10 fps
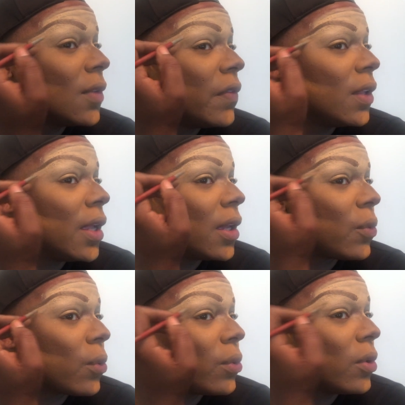If you
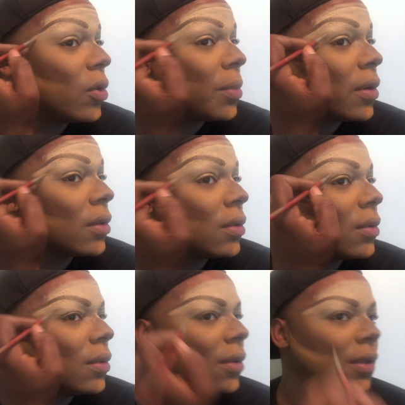like crude humor,
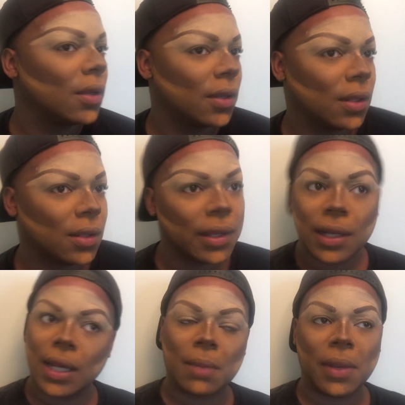
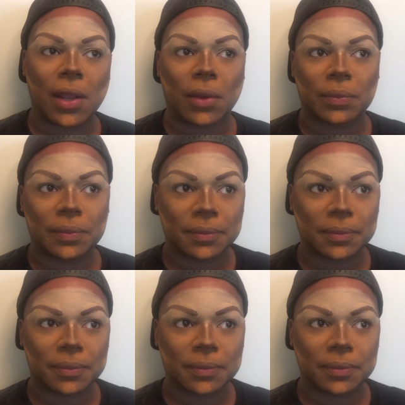let me know.